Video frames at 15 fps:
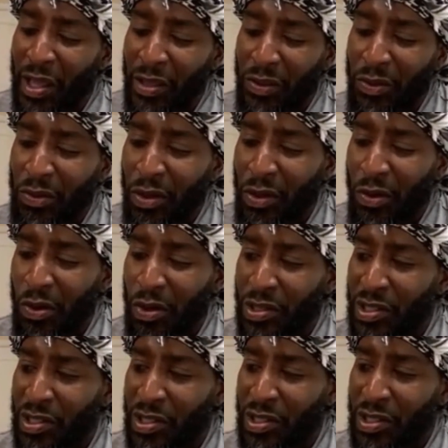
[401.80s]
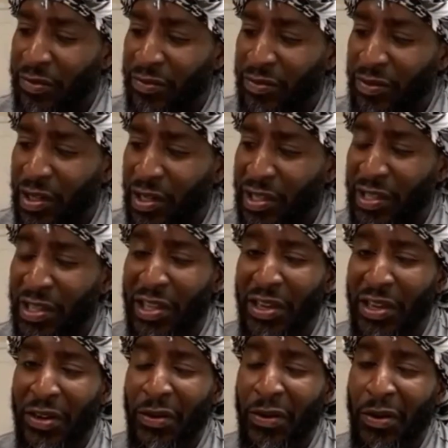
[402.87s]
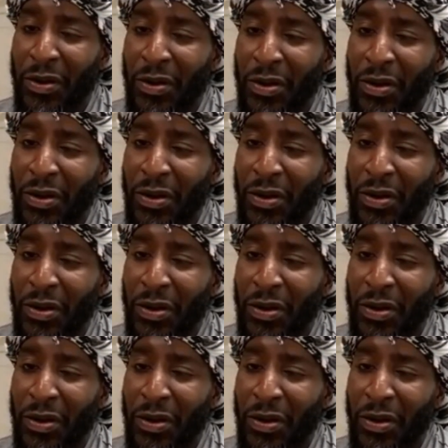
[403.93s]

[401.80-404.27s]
And through a course of a year